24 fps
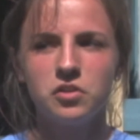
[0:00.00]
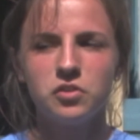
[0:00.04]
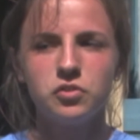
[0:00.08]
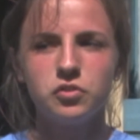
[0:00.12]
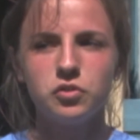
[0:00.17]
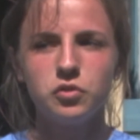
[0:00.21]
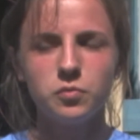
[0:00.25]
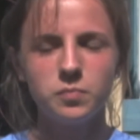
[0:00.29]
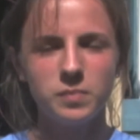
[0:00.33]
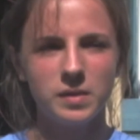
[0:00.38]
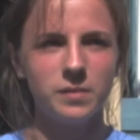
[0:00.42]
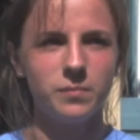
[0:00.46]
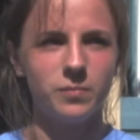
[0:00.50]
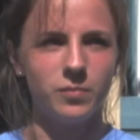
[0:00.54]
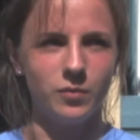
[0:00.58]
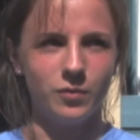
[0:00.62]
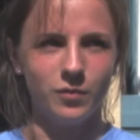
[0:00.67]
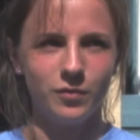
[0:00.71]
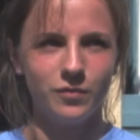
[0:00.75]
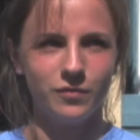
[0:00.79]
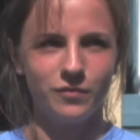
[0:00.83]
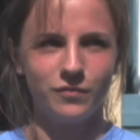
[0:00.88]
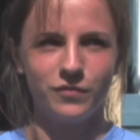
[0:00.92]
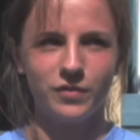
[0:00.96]
new
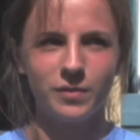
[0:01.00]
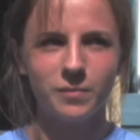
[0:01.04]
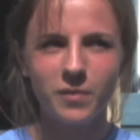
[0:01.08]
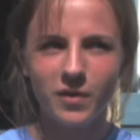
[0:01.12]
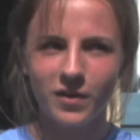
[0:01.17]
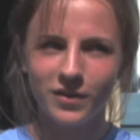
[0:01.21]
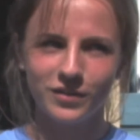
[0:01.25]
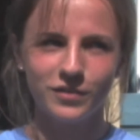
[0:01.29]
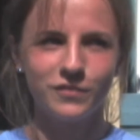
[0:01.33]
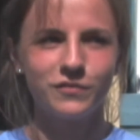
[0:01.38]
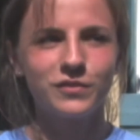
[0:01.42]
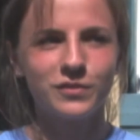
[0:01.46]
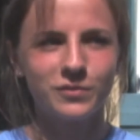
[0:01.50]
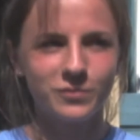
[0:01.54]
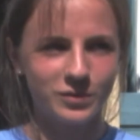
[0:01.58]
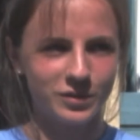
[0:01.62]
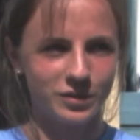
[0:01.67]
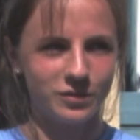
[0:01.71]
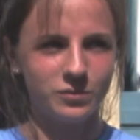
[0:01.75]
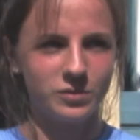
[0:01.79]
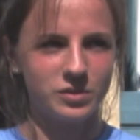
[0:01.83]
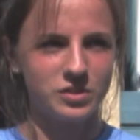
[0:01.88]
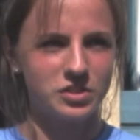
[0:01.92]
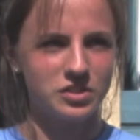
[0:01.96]
people from all over the
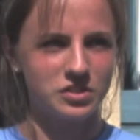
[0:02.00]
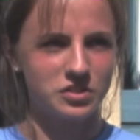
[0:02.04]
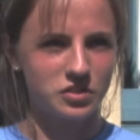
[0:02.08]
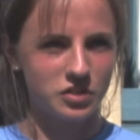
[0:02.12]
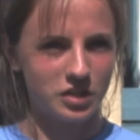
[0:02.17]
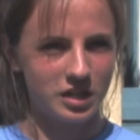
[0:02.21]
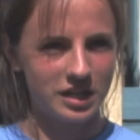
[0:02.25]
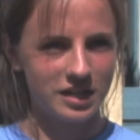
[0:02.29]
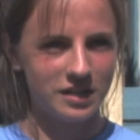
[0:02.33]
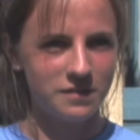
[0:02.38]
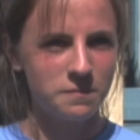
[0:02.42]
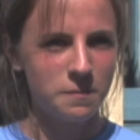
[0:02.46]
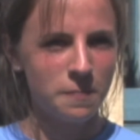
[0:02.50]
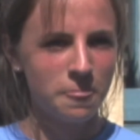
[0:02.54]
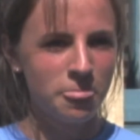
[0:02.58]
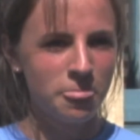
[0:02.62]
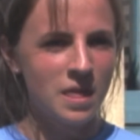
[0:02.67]
world, which is great,